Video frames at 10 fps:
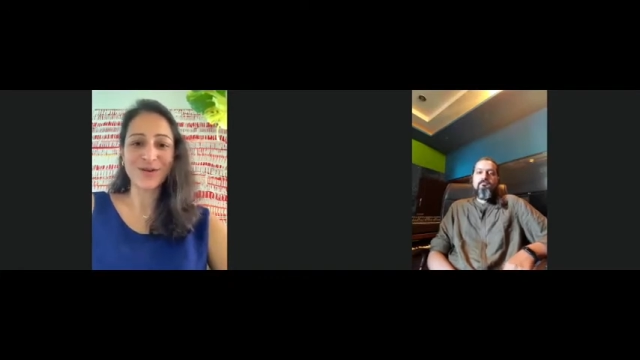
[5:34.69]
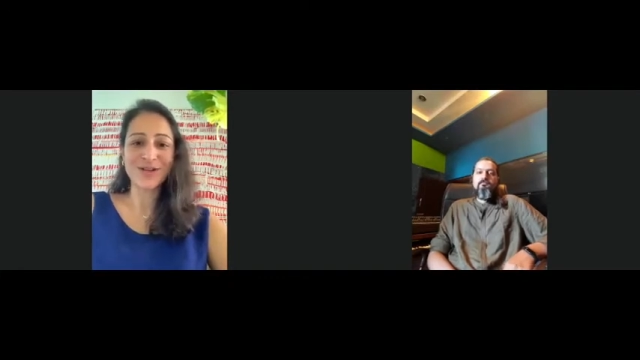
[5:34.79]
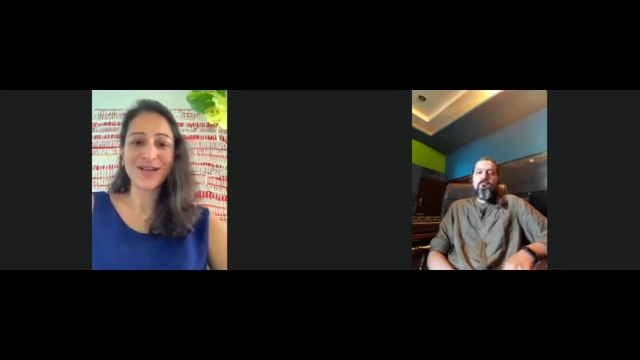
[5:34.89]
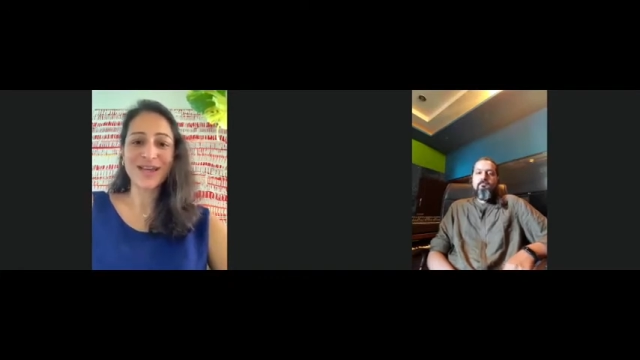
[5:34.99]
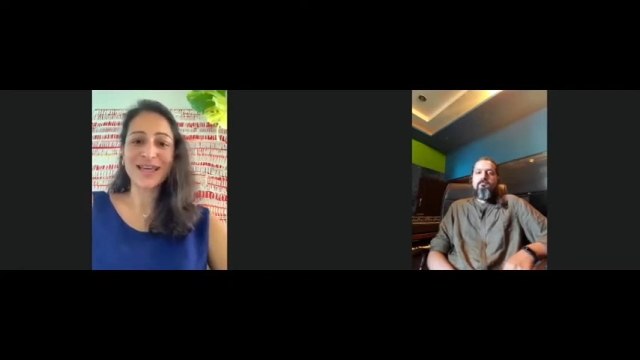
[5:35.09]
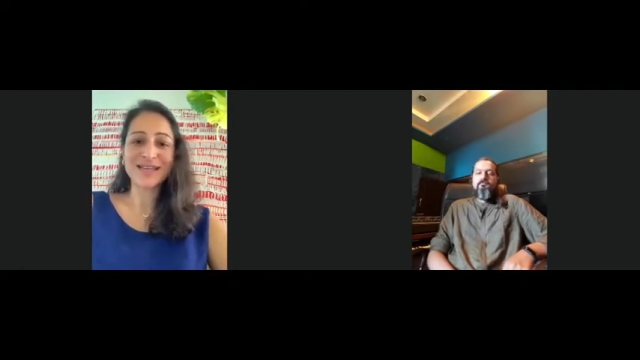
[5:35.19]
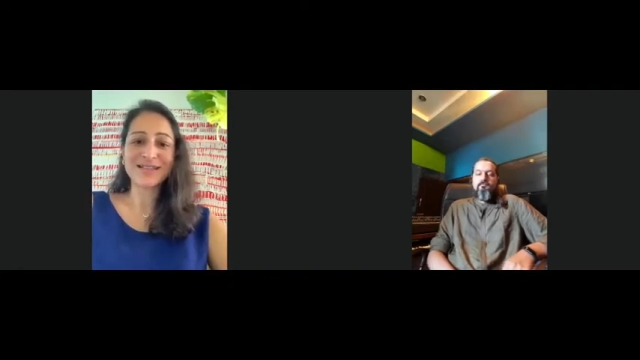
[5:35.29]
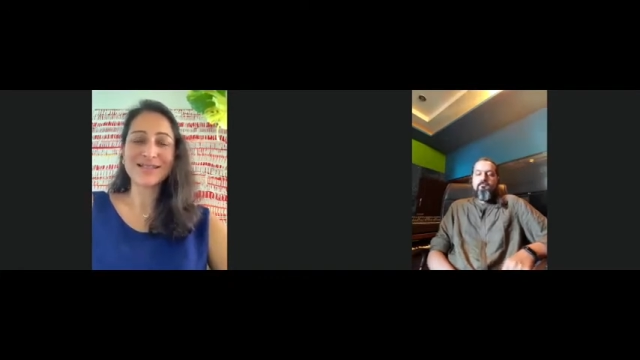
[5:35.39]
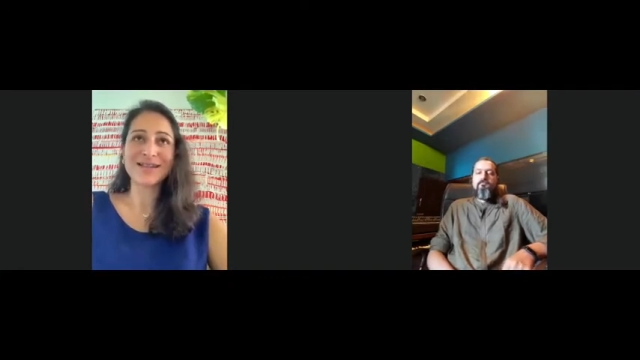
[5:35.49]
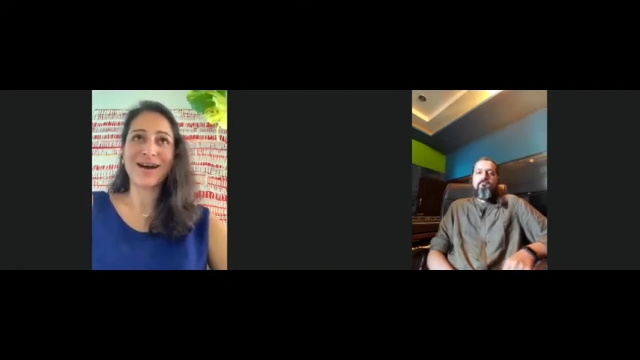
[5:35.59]
is
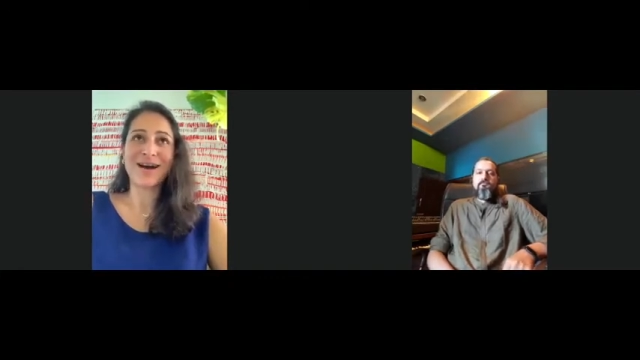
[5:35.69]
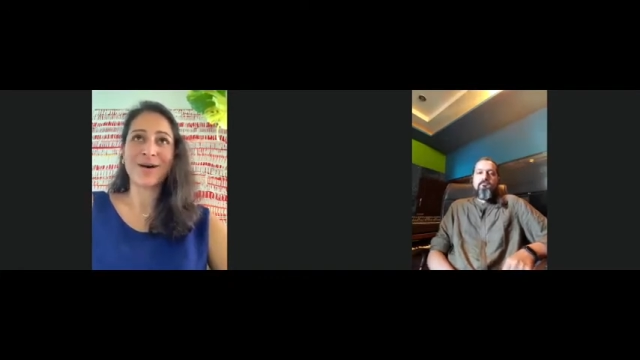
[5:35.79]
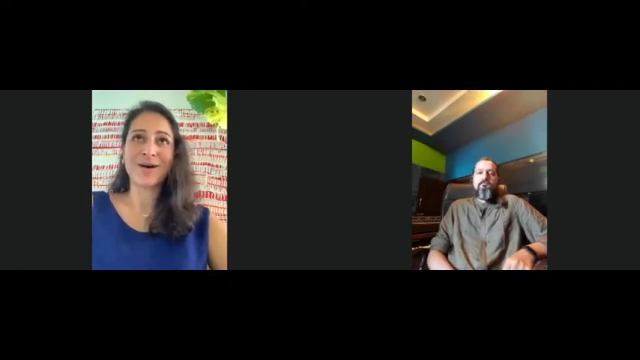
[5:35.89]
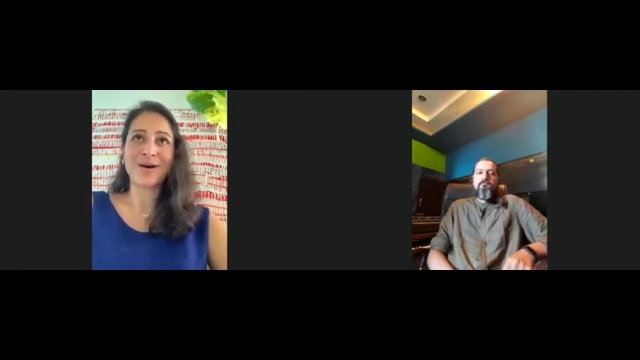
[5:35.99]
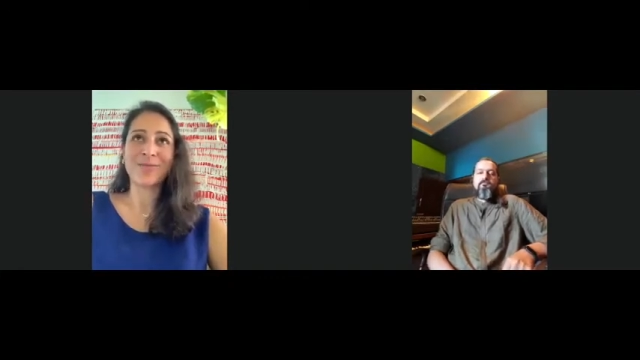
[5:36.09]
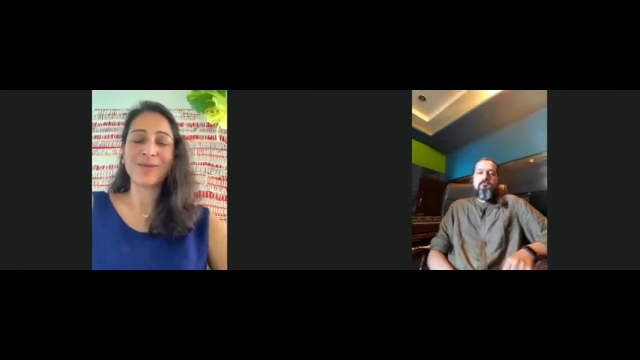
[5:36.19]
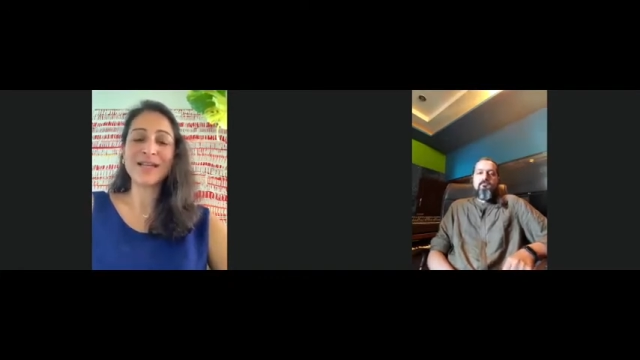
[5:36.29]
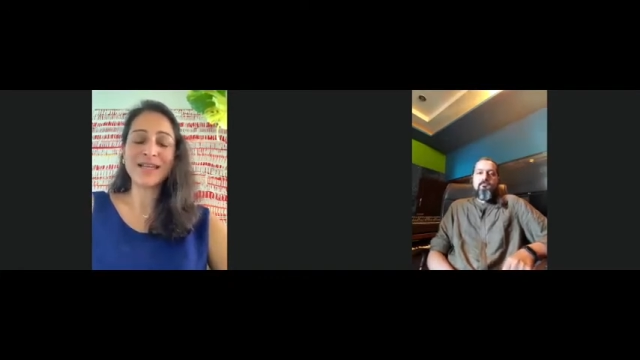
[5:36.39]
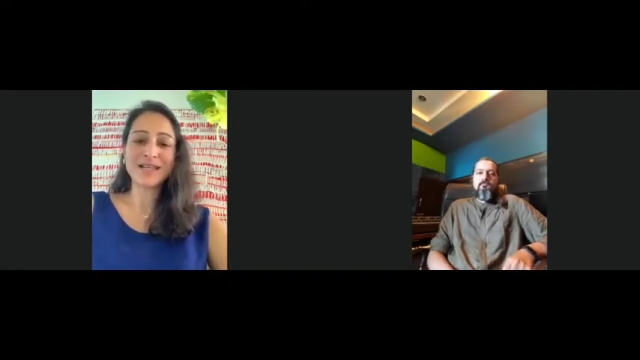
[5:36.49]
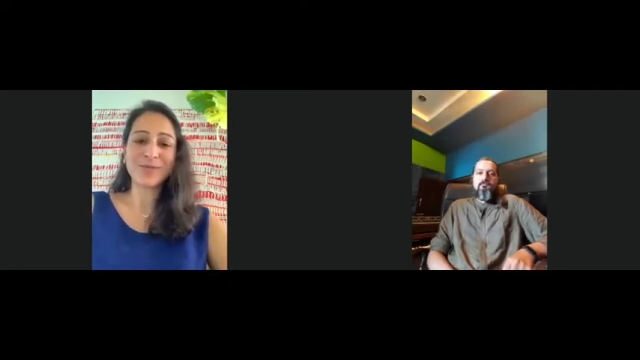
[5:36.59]
clinically
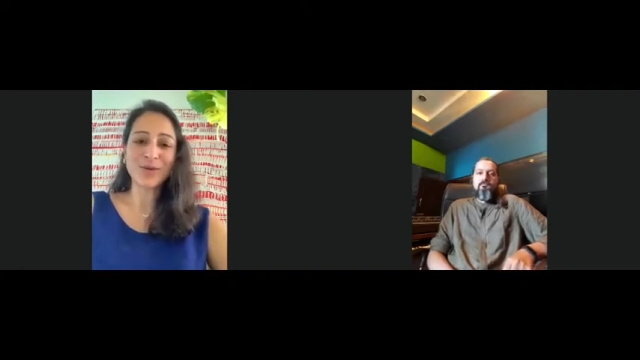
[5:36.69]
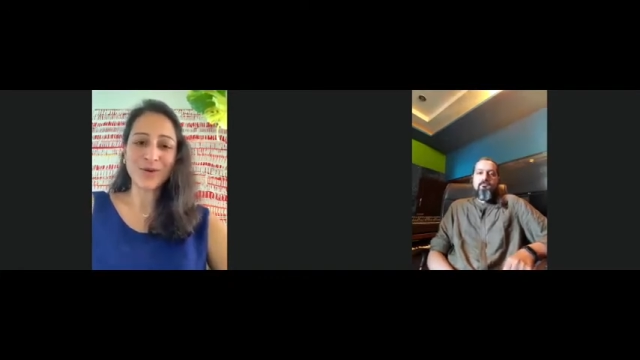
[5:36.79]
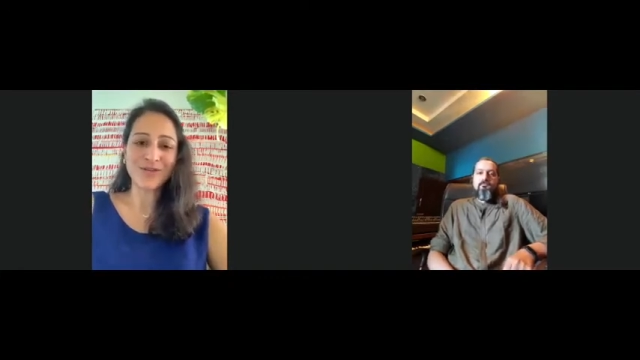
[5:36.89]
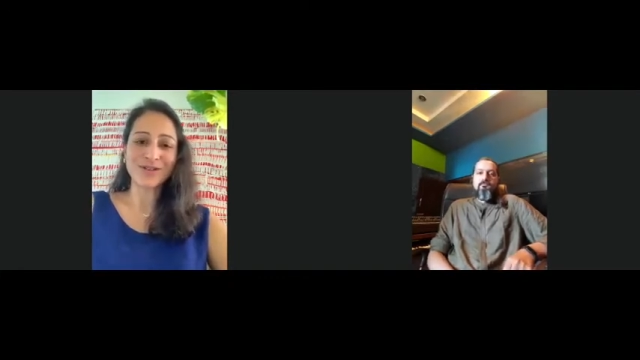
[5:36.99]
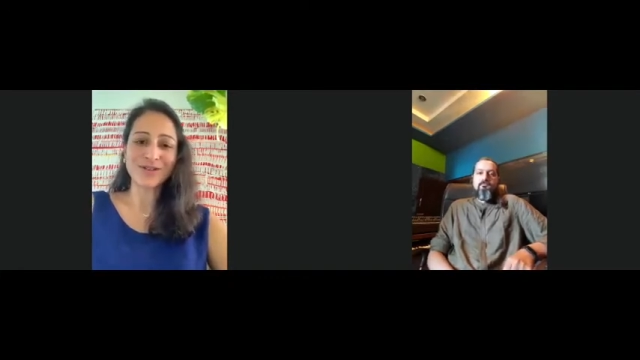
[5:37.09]
proven